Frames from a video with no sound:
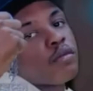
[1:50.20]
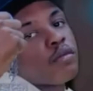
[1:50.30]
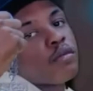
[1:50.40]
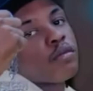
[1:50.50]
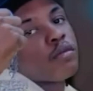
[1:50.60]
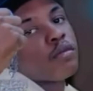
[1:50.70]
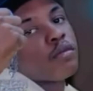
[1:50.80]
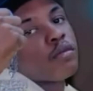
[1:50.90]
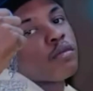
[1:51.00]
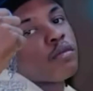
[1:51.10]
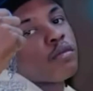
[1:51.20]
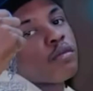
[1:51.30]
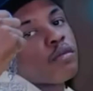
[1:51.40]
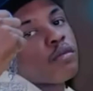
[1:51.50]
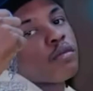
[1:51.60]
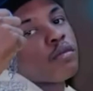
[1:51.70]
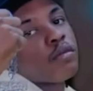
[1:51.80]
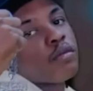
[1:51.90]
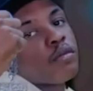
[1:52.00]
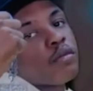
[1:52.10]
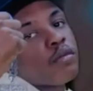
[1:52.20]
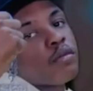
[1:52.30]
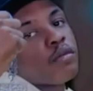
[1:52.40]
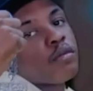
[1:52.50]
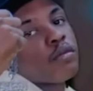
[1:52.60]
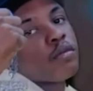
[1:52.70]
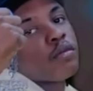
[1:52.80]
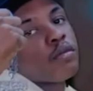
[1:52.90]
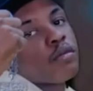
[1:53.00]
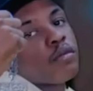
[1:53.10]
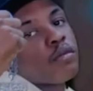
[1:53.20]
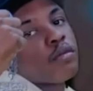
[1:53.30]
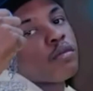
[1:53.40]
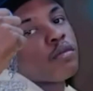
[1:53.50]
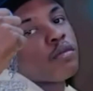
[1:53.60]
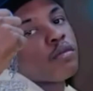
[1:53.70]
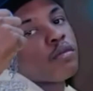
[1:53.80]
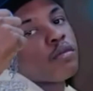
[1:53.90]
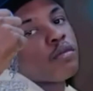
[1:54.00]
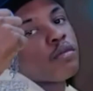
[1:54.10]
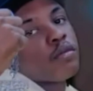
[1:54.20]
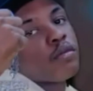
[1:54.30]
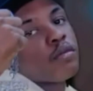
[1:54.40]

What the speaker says: (silent)